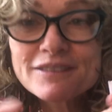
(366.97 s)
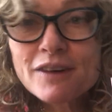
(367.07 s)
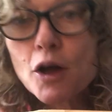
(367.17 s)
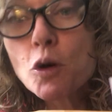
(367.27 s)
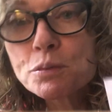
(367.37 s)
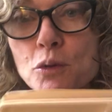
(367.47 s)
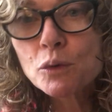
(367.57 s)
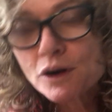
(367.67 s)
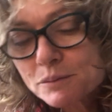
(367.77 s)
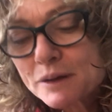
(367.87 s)
I hope you
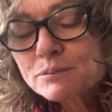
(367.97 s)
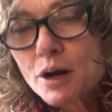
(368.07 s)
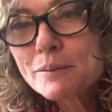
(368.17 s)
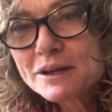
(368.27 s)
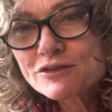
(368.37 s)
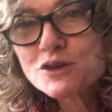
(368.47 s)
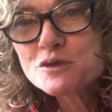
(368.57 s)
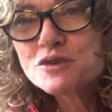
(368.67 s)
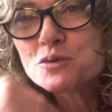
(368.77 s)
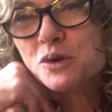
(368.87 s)
weren't, but probably a few
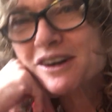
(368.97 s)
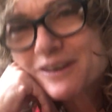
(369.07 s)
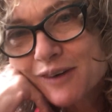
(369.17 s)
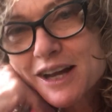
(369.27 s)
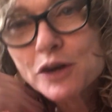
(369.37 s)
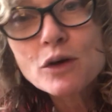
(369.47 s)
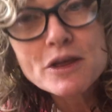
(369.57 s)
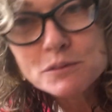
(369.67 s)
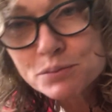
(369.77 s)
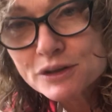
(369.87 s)
of you were, right? You're
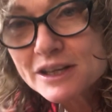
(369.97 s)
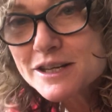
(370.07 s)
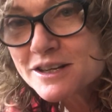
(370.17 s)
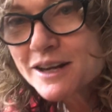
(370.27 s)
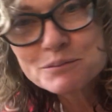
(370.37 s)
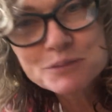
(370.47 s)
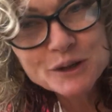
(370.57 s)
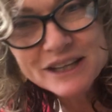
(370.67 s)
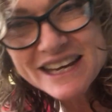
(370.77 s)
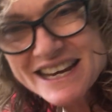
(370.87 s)
either bullied,
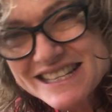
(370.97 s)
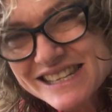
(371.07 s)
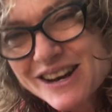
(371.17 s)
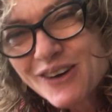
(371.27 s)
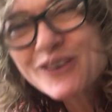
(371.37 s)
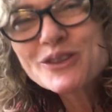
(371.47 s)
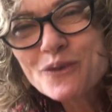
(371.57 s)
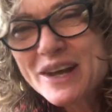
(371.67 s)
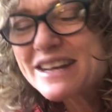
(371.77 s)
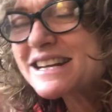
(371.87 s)
bullies, or the
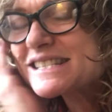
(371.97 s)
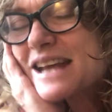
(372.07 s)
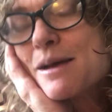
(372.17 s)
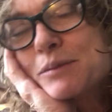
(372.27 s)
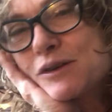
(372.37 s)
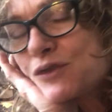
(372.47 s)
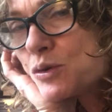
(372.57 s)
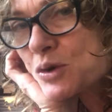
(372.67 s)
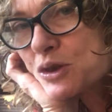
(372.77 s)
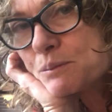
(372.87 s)
witness. But if
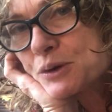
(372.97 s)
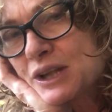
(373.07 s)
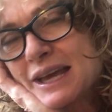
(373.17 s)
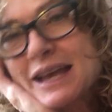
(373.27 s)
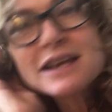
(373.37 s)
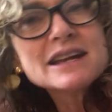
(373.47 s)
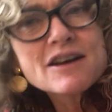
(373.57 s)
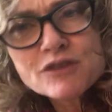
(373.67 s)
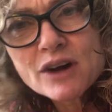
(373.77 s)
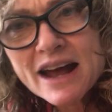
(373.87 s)
you were the bully, you
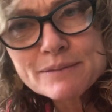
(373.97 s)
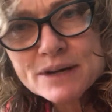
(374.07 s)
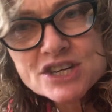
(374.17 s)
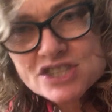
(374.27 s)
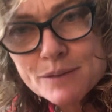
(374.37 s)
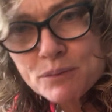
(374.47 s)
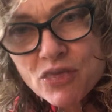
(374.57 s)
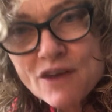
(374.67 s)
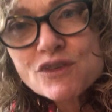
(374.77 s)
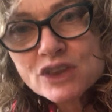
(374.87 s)
never had much
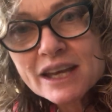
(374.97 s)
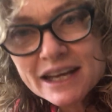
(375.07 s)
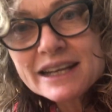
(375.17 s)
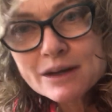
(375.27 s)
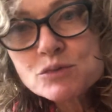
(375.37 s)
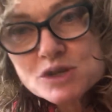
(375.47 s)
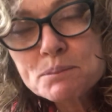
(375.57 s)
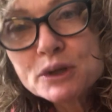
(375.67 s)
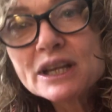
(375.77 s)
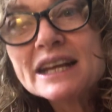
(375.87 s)
sympathy for the kid that was
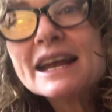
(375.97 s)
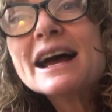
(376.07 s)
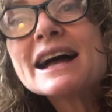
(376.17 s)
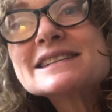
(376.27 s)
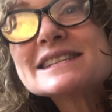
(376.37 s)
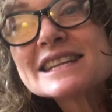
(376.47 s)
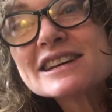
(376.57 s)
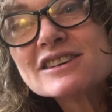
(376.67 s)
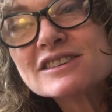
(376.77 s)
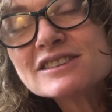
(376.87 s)
bullied
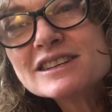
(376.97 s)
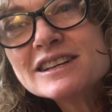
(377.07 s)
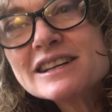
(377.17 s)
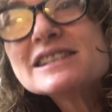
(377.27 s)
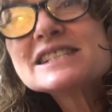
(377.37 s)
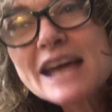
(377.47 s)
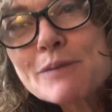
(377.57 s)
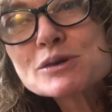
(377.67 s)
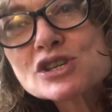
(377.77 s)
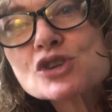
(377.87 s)
until the
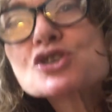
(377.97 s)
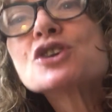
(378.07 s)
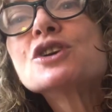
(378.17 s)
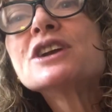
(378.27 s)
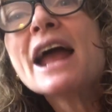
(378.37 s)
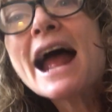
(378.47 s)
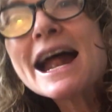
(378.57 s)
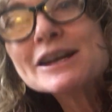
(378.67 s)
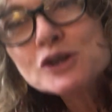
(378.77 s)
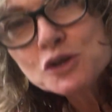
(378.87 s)
tables are turned
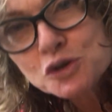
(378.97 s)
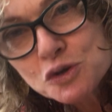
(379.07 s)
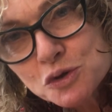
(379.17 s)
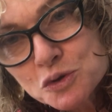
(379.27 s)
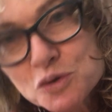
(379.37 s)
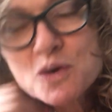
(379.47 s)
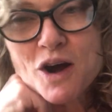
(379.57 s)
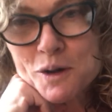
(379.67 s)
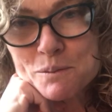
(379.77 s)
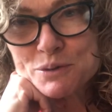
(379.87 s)
and you
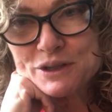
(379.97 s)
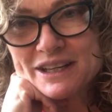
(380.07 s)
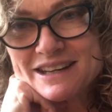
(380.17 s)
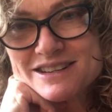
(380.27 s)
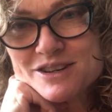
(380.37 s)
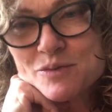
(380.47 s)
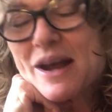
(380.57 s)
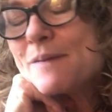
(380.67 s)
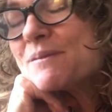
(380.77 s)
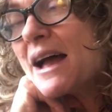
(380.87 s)
are bullied,
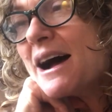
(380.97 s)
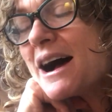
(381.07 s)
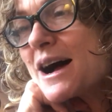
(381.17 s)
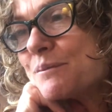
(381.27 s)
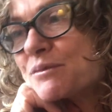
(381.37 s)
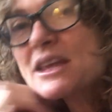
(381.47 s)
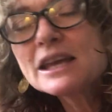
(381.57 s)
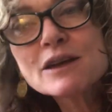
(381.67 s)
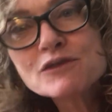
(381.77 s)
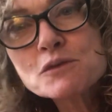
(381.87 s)
right? Um,
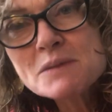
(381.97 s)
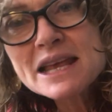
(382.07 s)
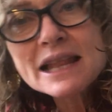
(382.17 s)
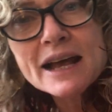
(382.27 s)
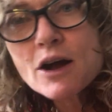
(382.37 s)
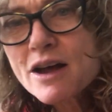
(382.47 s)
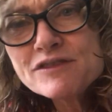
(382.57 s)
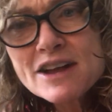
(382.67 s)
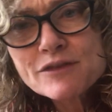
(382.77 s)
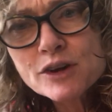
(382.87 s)
thinking for me, like
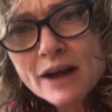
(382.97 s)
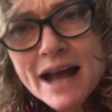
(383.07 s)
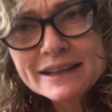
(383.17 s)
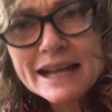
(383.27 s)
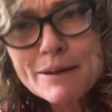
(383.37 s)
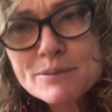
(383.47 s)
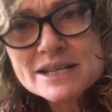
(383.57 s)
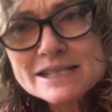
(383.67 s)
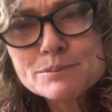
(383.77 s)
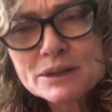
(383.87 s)
I've never had that
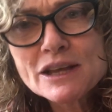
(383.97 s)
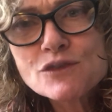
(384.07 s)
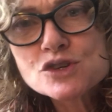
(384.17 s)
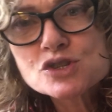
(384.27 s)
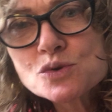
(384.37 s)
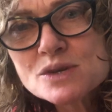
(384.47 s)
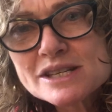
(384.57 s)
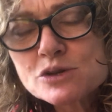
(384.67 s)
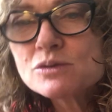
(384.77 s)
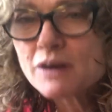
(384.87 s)
much sympathy for
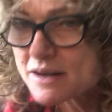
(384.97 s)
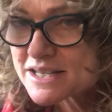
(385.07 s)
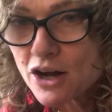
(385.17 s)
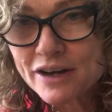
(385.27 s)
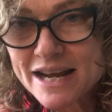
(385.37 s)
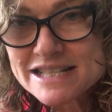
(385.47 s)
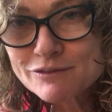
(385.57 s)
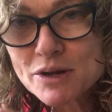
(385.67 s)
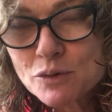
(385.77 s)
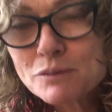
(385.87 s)
students who, it's not nice
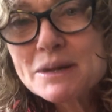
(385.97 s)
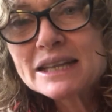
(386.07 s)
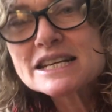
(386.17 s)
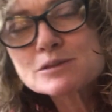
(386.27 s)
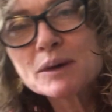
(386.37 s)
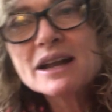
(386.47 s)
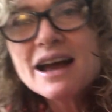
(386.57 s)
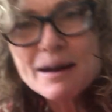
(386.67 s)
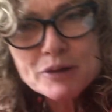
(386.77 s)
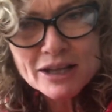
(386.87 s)
of me to admit this, but
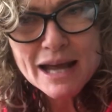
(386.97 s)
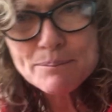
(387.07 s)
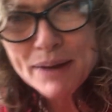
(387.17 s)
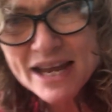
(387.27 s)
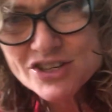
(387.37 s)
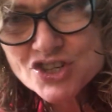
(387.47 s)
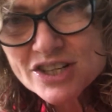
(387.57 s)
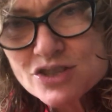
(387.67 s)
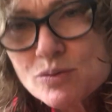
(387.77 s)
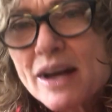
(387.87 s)
I'm not that
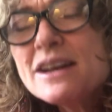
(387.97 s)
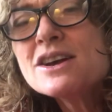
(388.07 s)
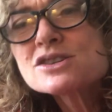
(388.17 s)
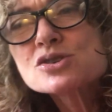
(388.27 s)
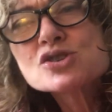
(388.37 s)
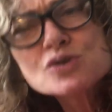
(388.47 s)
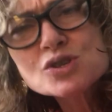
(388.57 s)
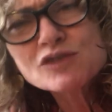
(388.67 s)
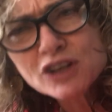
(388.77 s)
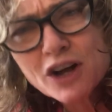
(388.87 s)
patient, right? So
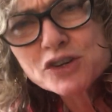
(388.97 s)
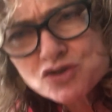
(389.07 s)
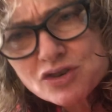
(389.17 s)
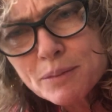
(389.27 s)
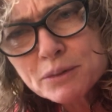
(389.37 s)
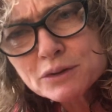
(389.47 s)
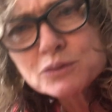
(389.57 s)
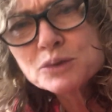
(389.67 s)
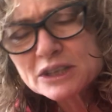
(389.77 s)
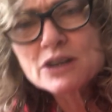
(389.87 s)
students have a lot of
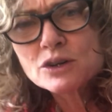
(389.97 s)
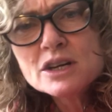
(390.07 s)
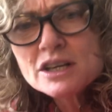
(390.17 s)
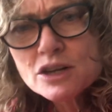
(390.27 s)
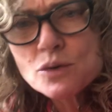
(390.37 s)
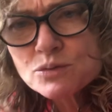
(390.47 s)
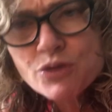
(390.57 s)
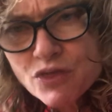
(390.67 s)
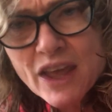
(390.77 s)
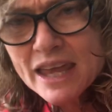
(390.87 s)
trouble with their, you know,
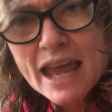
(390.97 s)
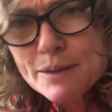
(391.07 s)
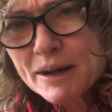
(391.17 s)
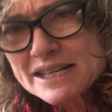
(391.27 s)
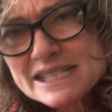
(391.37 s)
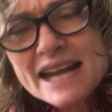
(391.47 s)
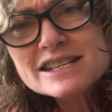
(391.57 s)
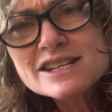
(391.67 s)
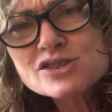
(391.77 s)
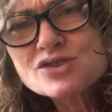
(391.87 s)
thinking about a
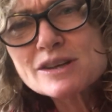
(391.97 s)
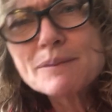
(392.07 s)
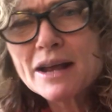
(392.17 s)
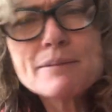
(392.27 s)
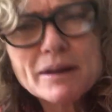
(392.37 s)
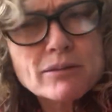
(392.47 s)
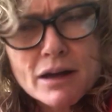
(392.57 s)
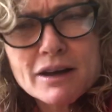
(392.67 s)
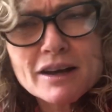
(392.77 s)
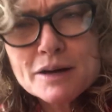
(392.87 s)
sentence or something. I'm like,
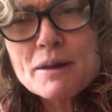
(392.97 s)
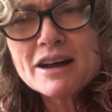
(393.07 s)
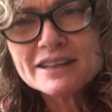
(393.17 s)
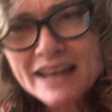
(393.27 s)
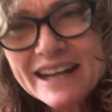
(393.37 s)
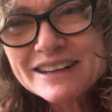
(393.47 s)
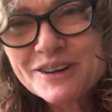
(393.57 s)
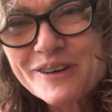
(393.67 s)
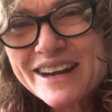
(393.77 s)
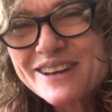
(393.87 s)
come on, get it
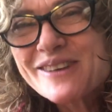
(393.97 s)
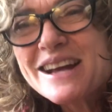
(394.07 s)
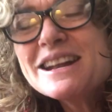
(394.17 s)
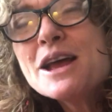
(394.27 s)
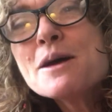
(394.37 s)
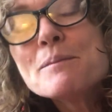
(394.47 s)
already, right?